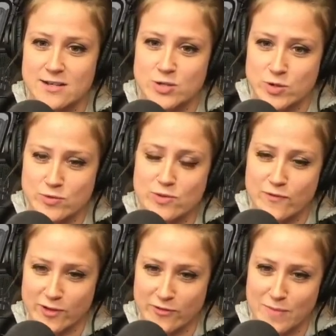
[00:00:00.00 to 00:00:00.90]
to a room
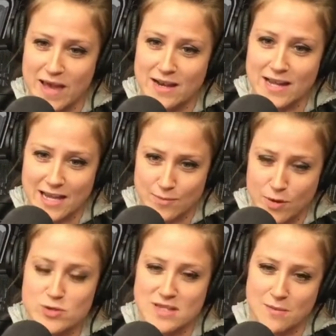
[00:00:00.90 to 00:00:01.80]
full of men and
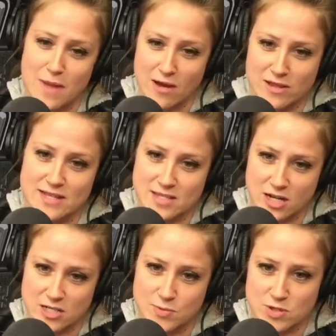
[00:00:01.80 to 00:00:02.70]
mostly male
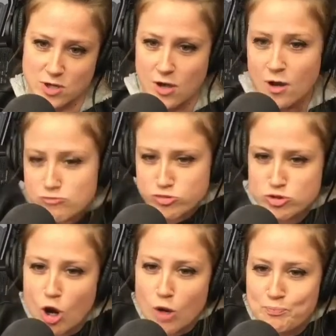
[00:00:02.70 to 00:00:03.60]
listeners because like
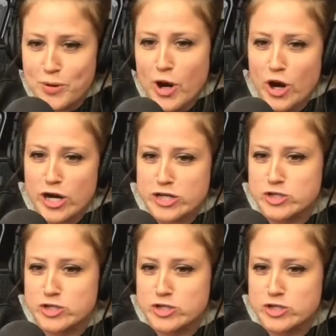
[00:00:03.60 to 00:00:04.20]
she's on period,